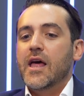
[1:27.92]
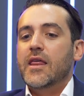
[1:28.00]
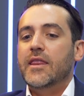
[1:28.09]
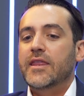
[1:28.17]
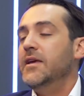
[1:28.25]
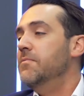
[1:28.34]

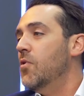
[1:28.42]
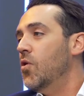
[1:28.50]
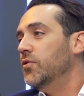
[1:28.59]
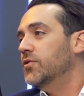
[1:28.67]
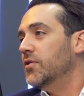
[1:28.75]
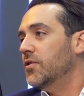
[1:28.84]
the
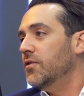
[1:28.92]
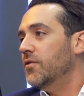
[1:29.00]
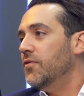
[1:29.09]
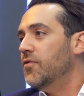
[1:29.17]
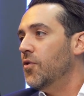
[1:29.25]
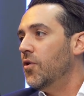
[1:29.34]
motor
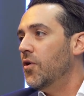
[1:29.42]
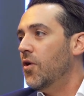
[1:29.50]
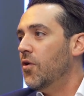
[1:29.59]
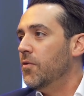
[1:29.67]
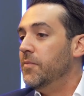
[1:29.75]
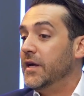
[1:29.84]
for
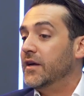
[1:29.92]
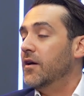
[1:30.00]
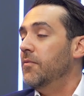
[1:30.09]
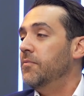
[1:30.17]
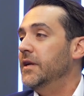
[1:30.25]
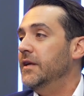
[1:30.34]
our big
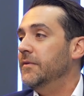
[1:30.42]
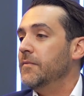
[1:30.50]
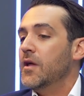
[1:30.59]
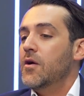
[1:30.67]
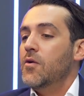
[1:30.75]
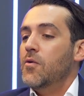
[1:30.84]
company
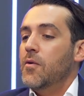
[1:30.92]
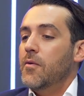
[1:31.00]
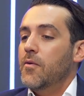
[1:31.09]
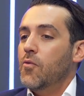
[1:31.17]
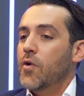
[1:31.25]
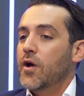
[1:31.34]

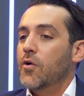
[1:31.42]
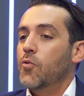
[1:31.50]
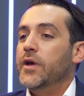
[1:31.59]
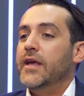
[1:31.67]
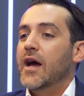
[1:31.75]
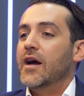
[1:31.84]
where
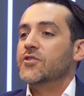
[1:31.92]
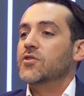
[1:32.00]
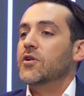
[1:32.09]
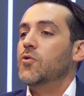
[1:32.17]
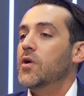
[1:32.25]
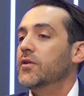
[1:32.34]
we
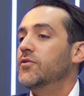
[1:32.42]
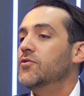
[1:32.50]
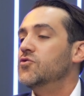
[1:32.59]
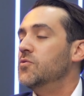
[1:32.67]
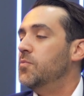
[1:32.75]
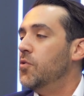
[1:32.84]
actually want to
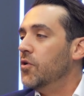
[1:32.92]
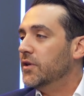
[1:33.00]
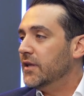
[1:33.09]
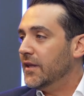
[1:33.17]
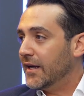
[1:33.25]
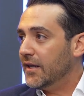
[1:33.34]

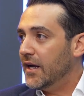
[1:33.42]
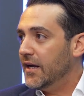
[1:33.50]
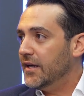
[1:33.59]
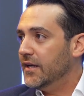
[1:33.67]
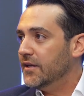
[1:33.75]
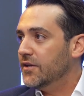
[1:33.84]
support the
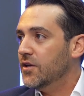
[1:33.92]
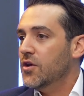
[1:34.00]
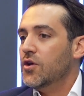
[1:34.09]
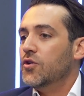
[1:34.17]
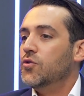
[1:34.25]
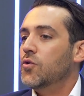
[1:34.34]
client
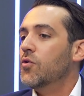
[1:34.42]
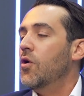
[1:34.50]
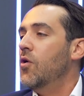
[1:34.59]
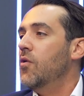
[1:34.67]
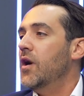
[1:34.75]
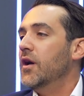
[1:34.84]
to grow